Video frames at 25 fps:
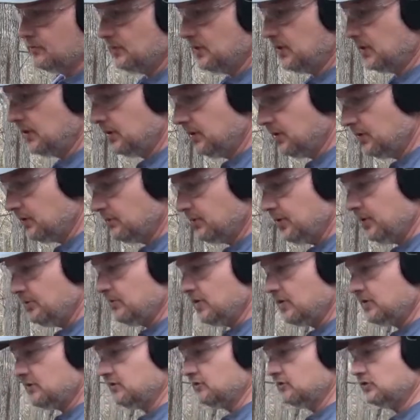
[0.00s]
a little bit
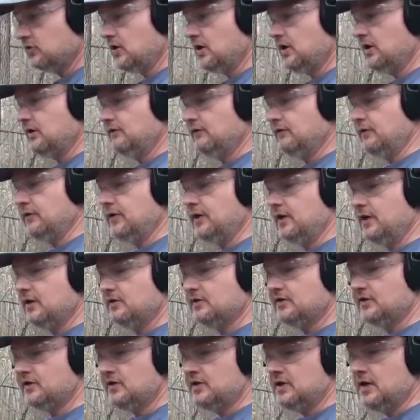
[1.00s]
muscle trained for the
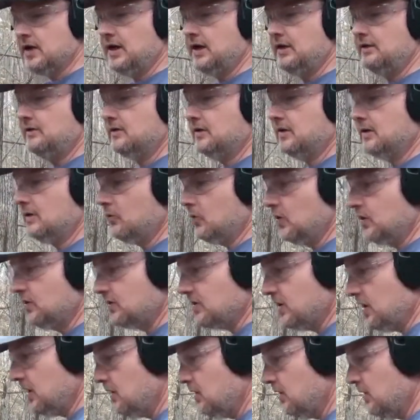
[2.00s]
LC9 that I
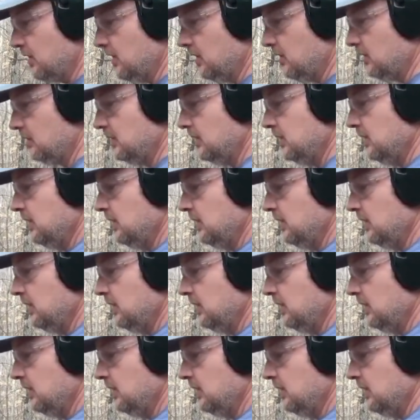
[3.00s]
was carrying,